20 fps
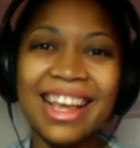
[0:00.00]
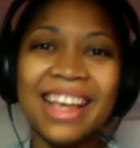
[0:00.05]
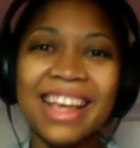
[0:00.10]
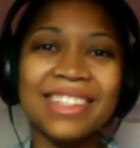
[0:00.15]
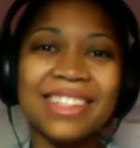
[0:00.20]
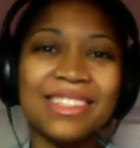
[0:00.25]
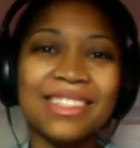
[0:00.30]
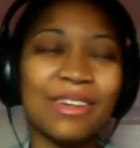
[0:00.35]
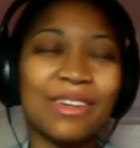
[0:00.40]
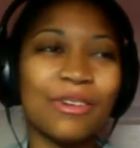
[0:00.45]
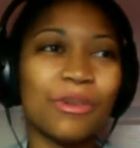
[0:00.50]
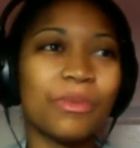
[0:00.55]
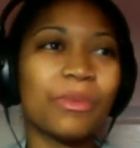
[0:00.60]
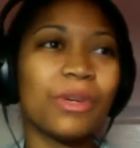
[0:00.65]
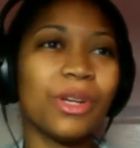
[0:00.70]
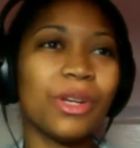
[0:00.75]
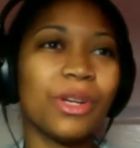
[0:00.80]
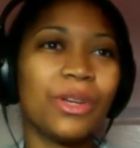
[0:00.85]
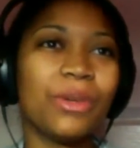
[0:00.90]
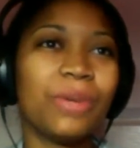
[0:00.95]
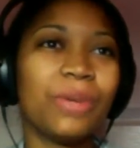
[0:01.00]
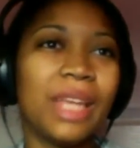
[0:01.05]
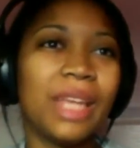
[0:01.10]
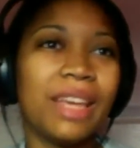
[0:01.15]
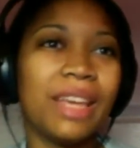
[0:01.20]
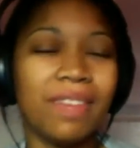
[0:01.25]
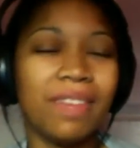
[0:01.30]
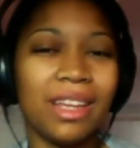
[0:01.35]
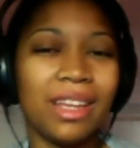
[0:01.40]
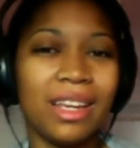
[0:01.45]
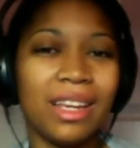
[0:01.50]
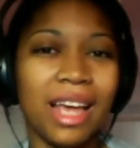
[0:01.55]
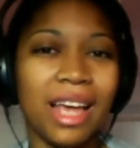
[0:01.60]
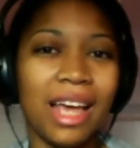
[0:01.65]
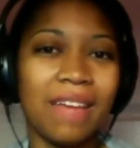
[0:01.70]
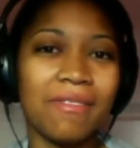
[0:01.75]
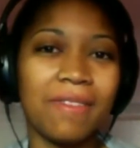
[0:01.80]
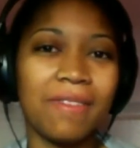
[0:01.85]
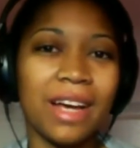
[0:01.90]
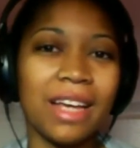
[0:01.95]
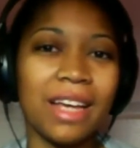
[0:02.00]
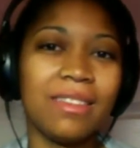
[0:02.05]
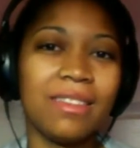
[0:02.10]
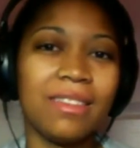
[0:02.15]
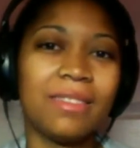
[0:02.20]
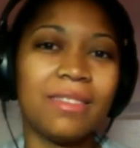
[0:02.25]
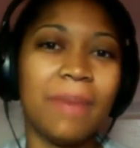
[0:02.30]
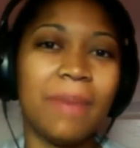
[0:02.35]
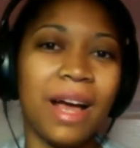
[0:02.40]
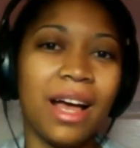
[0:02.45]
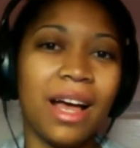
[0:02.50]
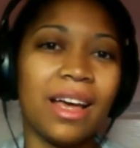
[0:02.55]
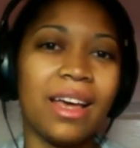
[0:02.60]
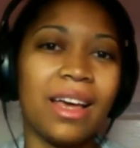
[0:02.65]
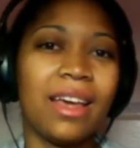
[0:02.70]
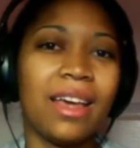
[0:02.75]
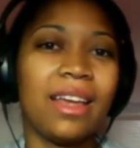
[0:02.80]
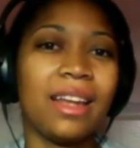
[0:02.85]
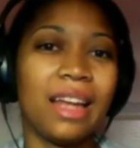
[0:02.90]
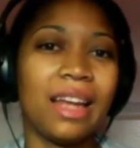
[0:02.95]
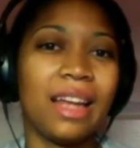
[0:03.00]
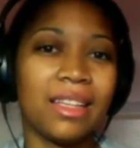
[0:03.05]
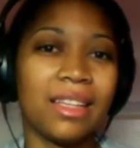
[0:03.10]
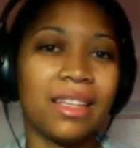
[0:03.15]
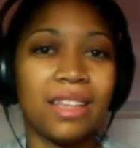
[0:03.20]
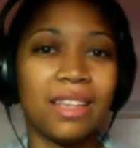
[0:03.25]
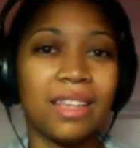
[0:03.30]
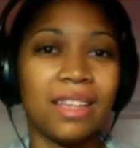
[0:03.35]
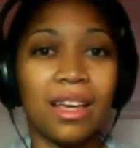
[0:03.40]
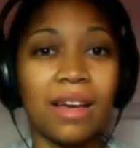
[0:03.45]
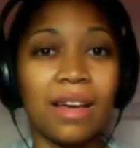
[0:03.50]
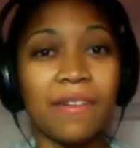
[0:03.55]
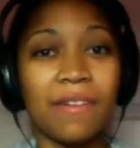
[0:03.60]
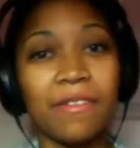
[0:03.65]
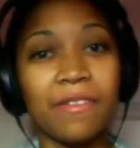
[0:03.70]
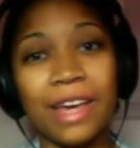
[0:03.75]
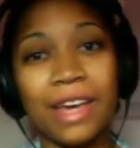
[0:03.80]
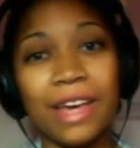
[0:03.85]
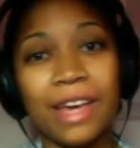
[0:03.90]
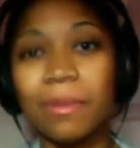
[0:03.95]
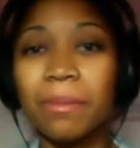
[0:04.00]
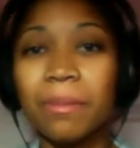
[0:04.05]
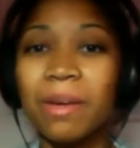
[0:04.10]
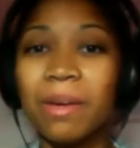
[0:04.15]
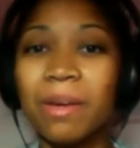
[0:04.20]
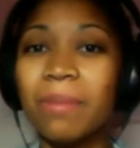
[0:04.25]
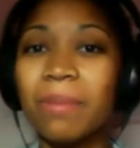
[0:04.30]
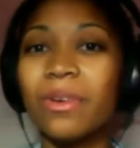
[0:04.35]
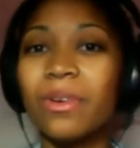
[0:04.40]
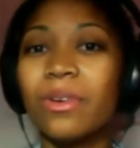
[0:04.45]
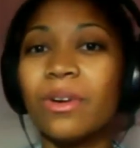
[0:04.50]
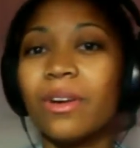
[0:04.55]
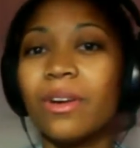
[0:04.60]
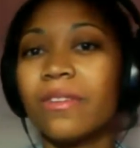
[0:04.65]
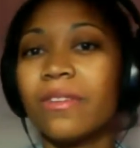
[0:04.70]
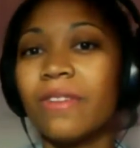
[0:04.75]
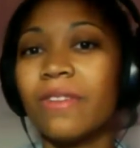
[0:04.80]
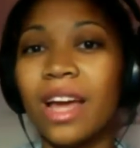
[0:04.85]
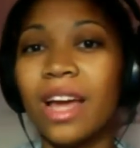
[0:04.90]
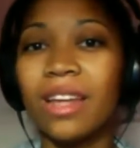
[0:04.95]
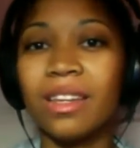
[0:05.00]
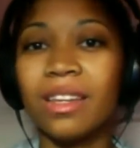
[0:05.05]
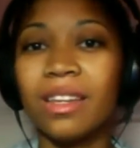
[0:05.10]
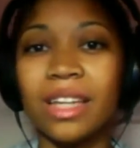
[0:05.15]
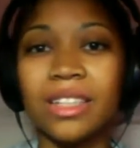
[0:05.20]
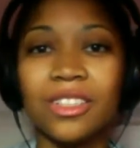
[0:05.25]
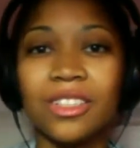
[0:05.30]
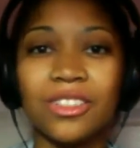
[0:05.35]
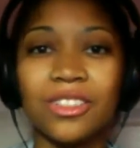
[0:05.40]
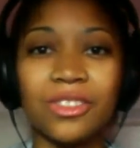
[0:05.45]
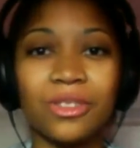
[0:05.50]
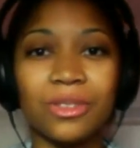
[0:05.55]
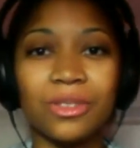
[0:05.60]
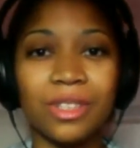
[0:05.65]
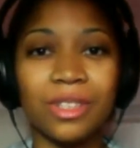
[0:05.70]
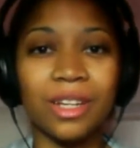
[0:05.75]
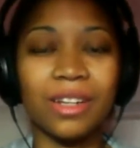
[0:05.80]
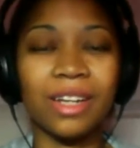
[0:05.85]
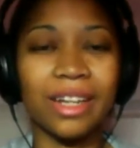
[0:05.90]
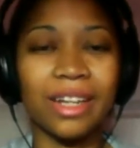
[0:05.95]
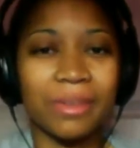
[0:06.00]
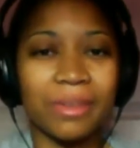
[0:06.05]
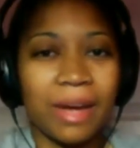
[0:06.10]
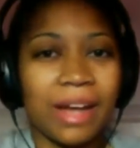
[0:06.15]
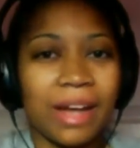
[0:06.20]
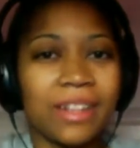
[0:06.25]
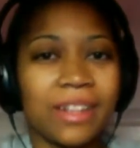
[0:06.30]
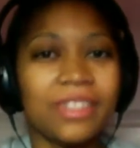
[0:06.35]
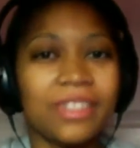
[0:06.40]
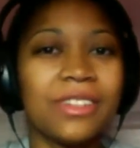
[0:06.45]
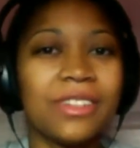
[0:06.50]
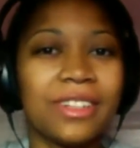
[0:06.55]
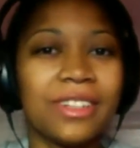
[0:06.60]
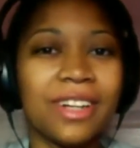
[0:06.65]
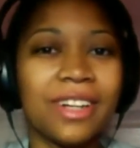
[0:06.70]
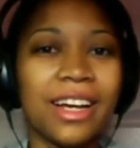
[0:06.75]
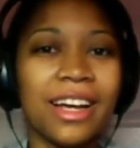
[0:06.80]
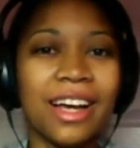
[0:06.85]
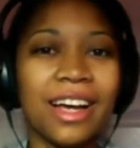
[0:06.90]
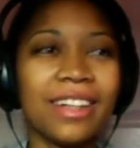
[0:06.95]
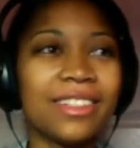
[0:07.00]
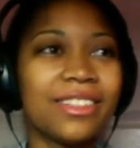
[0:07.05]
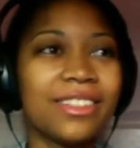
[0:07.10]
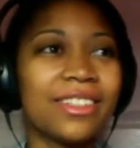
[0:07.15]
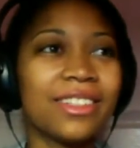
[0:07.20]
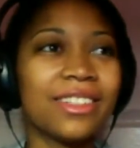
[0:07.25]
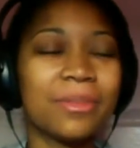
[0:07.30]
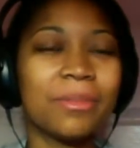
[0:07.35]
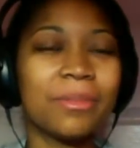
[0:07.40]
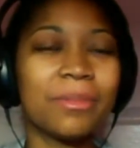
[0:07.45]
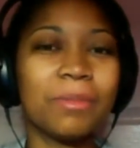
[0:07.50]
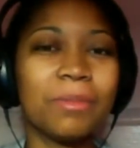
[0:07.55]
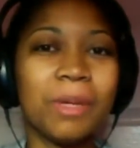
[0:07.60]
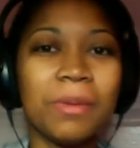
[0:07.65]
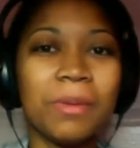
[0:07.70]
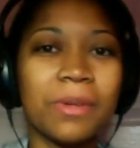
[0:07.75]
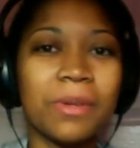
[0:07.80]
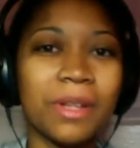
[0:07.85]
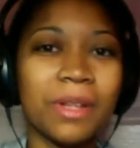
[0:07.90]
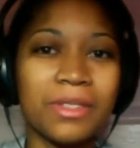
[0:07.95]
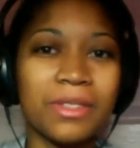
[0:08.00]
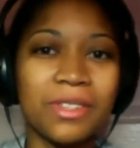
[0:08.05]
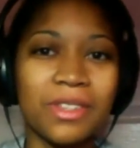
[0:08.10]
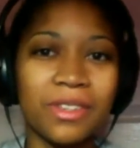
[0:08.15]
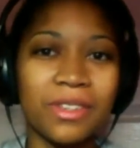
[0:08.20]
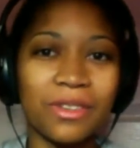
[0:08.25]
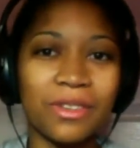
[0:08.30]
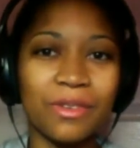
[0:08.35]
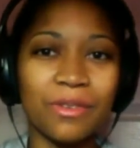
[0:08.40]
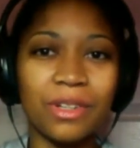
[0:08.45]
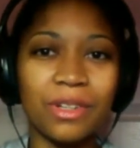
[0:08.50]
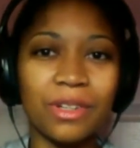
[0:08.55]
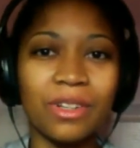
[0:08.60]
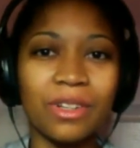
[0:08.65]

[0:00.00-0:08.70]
So, were you given advice by, like, say, a family member or a friend? Like, did you tell, like, how did the people close to you feel